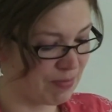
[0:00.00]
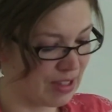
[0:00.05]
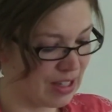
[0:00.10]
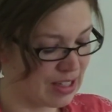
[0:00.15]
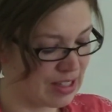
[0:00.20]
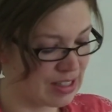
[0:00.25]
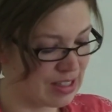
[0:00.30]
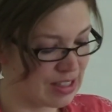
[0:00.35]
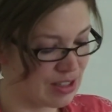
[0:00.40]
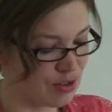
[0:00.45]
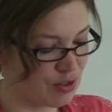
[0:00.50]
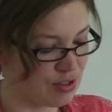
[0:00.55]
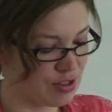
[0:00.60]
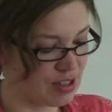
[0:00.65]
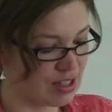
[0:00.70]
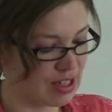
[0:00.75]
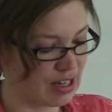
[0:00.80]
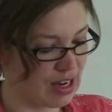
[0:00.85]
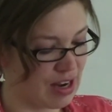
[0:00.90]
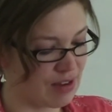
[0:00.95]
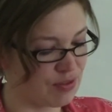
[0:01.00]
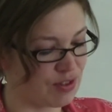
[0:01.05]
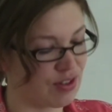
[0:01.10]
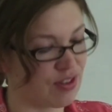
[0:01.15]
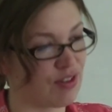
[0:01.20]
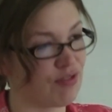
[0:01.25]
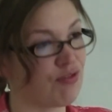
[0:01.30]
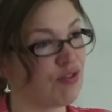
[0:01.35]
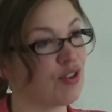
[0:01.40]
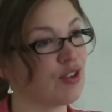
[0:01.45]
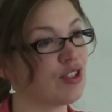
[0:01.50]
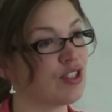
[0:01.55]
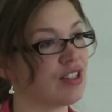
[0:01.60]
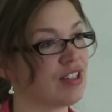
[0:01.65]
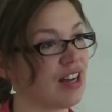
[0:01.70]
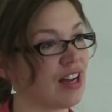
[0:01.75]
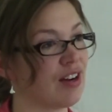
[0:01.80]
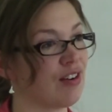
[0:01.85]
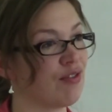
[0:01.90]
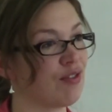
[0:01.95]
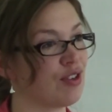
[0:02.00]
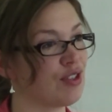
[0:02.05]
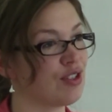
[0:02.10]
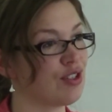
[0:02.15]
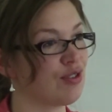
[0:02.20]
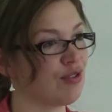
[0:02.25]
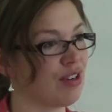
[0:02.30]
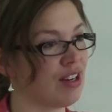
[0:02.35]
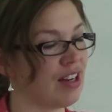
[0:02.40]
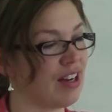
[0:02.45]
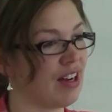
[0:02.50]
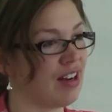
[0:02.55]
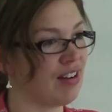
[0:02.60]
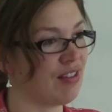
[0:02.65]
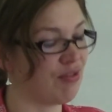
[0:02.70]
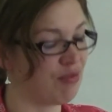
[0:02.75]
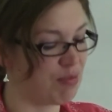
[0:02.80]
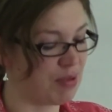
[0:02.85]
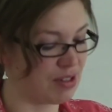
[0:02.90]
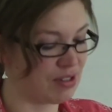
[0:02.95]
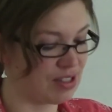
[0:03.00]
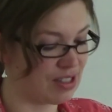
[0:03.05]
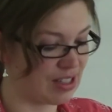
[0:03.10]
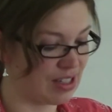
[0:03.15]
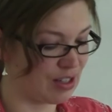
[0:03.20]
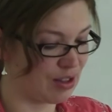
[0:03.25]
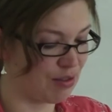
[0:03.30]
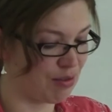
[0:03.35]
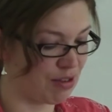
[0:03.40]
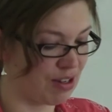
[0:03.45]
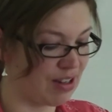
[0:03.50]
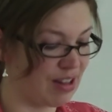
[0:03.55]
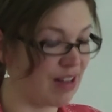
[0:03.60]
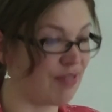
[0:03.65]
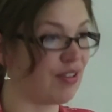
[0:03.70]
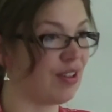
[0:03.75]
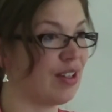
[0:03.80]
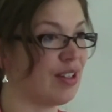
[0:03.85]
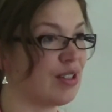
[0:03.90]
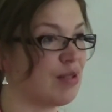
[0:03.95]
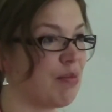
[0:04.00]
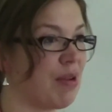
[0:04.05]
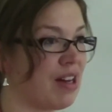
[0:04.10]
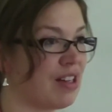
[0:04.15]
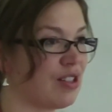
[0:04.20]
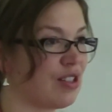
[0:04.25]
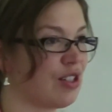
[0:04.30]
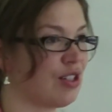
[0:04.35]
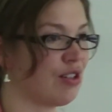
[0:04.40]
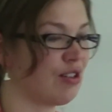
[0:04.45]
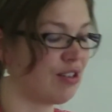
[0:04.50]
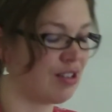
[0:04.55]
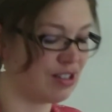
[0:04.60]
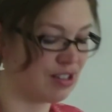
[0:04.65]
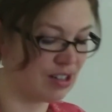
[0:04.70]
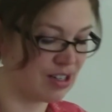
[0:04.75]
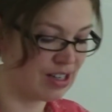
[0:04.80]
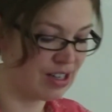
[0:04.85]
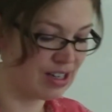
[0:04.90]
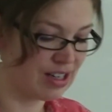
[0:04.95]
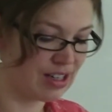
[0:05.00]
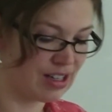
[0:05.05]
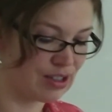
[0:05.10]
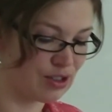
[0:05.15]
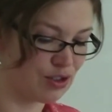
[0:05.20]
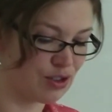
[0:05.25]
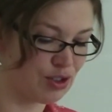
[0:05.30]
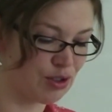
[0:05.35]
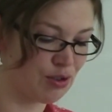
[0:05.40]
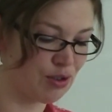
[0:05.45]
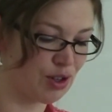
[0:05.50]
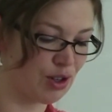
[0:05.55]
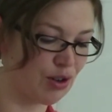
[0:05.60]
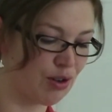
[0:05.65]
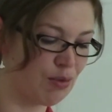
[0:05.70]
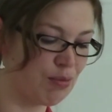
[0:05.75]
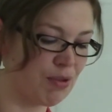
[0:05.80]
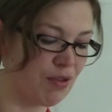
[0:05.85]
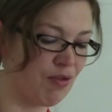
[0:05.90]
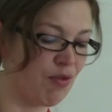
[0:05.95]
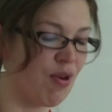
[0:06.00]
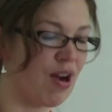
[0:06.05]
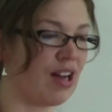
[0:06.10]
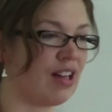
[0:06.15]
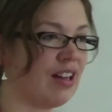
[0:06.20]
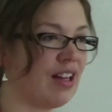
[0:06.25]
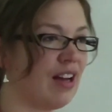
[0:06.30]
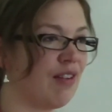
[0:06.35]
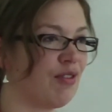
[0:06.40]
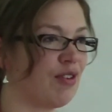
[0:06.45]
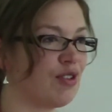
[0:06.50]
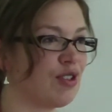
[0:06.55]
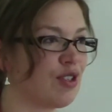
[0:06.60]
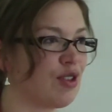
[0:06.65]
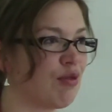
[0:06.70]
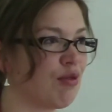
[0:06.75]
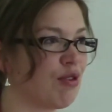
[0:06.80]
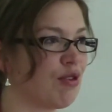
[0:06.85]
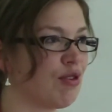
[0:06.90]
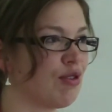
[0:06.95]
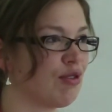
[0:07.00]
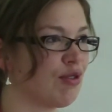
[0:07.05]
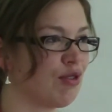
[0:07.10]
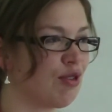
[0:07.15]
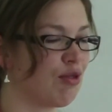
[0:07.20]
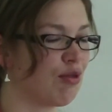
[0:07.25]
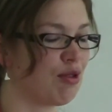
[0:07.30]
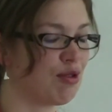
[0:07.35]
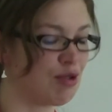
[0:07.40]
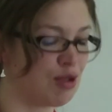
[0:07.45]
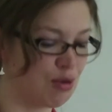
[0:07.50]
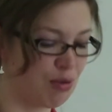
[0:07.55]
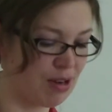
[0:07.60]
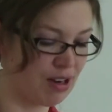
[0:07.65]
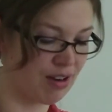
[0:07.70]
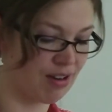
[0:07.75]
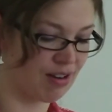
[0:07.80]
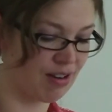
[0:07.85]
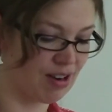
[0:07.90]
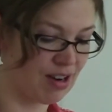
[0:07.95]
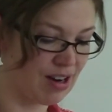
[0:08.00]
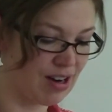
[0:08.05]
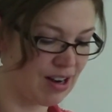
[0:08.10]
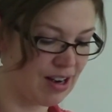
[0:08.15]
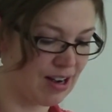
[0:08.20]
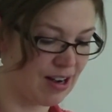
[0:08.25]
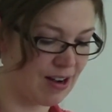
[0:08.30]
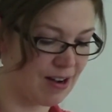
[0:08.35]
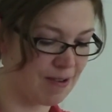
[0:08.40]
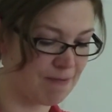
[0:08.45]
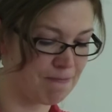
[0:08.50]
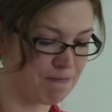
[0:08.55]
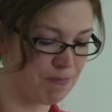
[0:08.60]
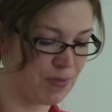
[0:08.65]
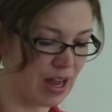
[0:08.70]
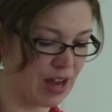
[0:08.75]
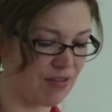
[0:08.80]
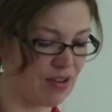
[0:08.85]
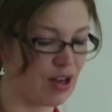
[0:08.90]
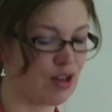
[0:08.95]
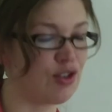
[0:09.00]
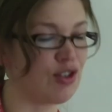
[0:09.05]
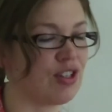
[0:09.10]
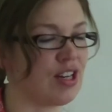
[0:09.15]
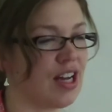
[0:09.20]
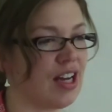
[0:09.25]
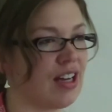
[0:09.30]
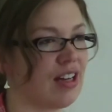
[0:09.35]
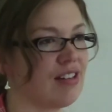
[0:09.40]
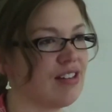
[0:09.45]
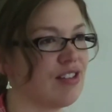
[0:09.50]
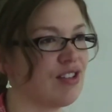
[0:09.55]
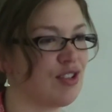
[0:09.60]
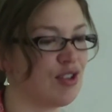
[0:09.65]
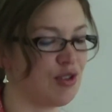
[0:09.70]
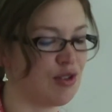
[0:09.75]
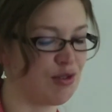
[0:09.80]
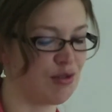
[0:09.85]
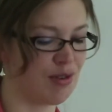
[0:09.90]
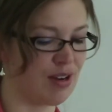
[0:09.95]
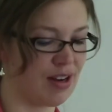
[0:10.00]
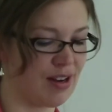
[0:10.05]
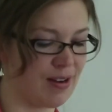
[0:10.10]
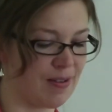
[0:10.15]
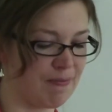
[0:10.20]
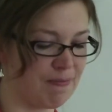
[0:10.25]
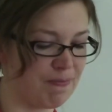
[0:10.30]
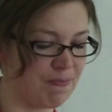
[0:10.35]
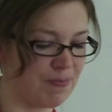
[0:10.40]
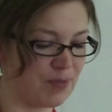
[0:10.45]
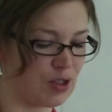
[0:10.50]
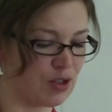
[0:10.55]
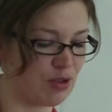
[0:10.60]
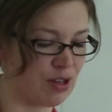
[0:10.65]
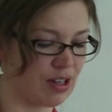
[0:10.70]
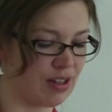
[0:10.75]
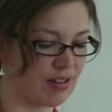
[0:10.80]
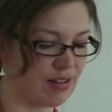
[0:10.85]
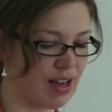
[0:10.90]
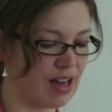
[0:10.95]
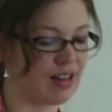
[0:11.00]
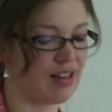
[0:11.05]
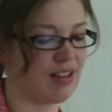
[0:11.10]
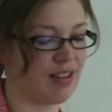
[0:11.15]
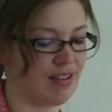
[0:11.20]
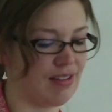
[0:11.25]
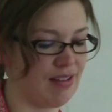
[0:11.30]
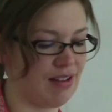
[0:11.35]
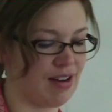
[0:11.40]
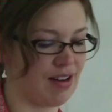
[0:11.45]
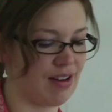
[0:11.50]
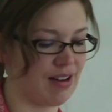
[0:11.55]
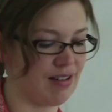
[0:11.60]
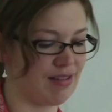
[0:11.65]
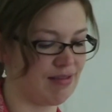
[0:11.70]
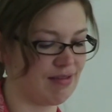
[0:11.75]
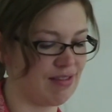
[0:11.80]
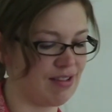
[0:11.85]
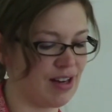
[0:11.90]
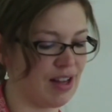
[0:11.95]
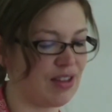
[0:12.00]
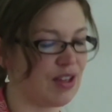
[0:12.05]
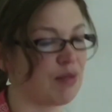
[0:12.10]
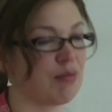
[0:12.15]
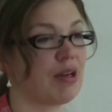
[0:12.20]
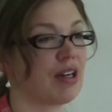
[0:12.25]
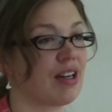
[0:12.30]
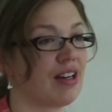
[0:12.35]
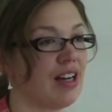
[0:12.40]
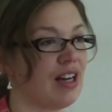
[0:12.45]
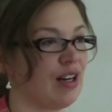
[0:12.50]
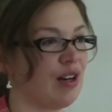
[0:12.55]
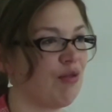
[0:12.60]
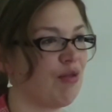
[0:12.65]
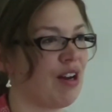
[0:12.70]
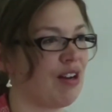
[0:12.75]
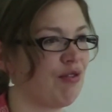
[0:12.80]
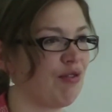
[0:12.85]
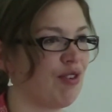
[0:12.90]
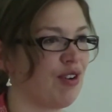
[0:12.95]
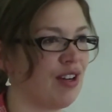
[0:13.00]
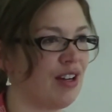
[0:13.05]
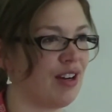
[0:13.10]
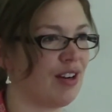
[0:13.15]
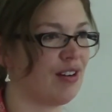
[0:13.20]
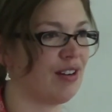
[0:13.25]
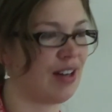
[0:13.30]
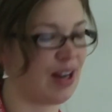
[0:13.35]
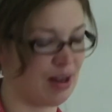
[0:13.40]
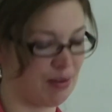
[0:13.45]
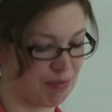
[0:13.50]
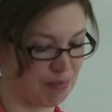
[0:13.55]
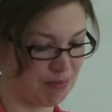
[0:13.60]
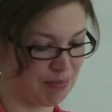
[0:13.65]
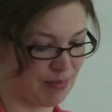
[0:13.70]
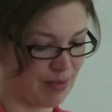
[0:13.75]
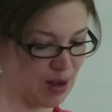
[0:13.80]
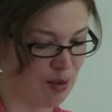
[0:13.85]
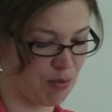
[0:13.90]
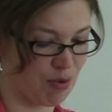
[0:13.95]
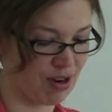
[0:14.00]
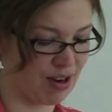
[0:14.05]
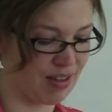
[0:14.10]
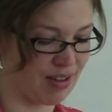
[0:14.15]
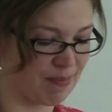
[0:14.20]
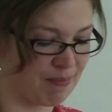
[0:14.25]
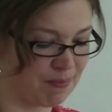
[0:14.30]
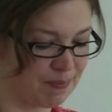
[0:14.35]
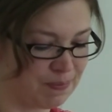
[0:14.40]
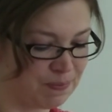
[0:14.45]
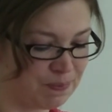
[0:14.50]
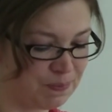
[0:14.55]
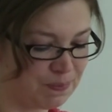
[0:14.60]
It's interesting, after the first anniversary of Bill C-311 this past year in June, a group of wine lovers through Twitter have undertaken to drink nothing but Canadian wine for a year, and I'm one of them.